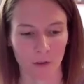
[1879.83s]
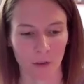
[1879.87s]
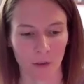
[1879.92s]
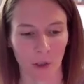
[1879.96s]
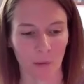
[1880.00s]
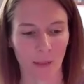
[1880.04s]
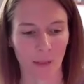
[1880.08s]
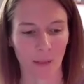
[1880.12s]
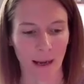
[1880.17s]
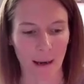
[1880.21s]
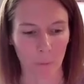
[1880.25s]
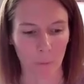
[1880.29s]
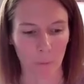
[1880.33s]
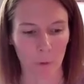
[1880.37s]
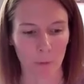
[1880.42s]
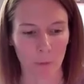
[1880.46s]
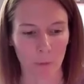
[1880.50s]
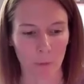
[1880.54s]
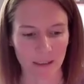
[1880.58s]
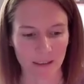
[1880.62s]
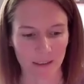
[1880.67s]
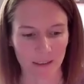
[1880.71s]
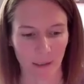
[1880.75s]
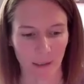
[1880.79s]
So that would
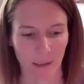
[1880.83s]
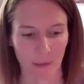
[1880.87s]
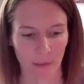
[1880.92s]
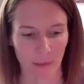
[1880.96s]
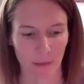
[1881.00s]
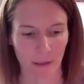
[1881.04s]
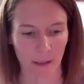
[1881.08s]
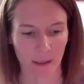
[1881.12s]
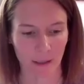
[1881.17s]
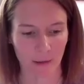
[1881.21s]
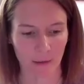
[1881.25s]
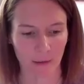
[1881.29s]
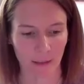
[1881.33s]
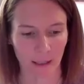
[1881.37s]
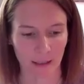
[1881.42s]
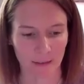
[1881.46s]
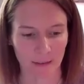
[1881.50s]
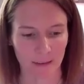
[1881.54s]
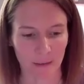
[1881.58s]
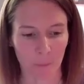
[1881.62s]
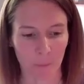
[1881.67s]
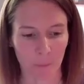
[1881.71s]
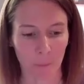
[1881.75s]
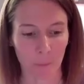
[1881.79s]
be something
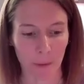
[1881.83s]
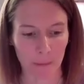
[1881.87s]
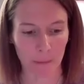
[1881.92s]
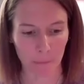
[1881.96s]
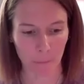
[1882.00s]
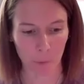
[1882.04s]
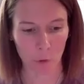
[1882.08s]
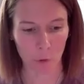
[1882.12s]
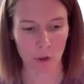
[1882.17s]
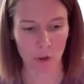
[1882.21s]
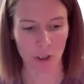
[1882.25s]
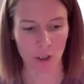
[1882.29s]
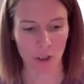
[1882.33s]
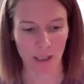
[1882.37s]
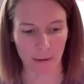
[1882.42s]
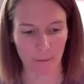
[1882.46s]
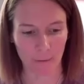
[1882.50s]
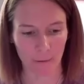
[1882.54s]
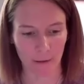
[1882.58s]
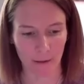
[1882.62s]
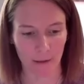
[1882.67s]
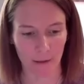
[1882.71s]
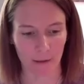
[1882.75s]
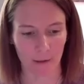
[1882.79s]
that's a bit more
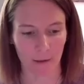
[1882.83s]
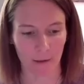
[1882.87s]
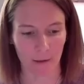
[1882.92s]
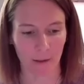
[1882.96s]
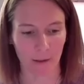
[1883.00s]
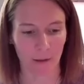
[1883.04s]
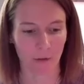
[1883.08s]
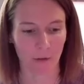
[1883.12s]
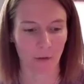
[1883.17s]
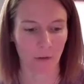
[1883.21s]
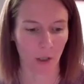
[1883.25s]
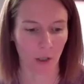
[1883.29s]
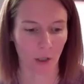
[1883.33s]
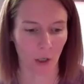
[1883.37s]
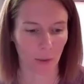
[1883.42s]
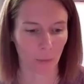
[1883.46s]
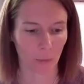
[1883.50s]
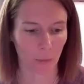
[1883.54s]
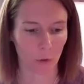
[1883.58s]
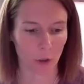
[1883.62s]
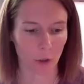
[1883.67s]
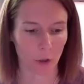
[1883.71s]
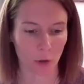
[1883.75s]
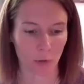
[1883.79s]
generic that I
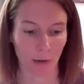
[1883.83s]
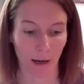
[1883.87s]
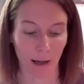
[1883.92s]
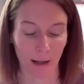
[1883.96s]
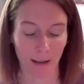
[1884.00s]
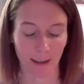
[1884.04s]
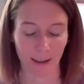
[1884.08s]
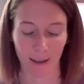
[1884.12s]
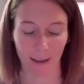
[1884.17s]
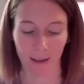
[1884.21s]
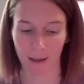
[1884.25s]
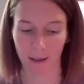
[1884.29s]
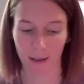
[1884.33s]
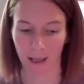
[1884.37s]
would track.